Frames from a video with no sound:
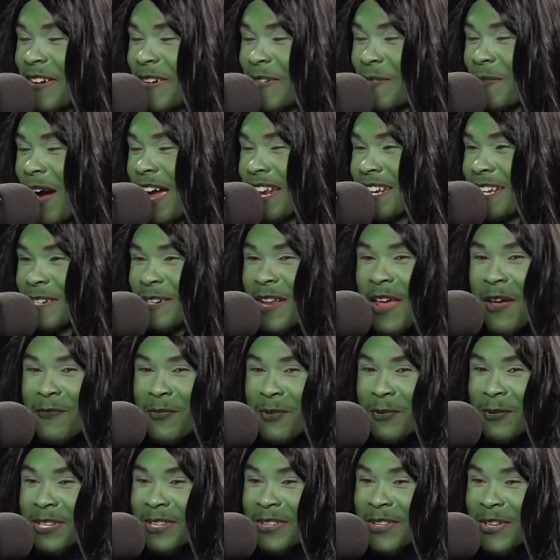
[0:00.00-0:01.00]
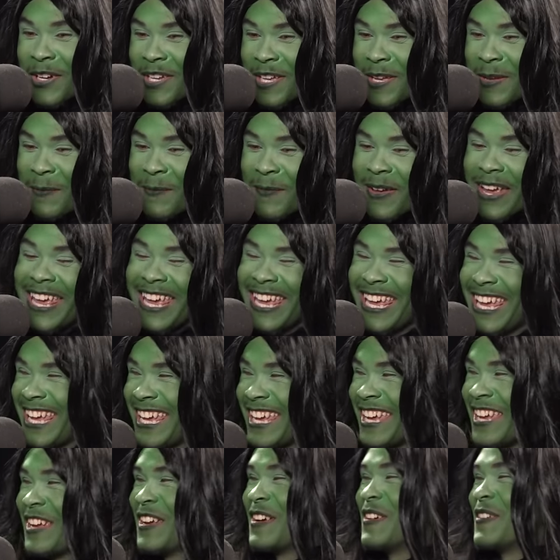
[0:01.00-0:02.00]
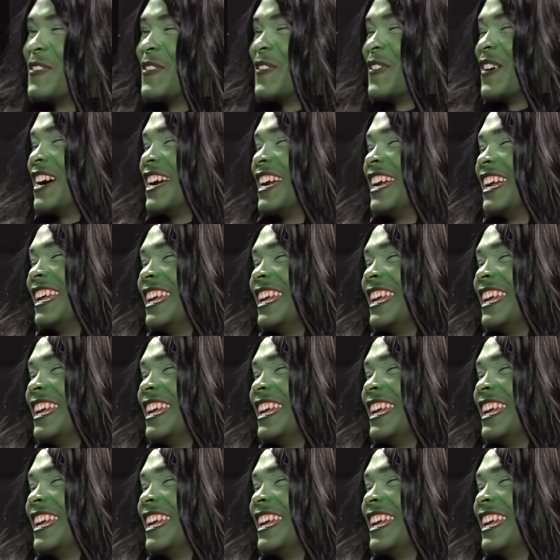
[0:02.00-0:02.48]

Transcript: Why did not everyone look at me? We'll clip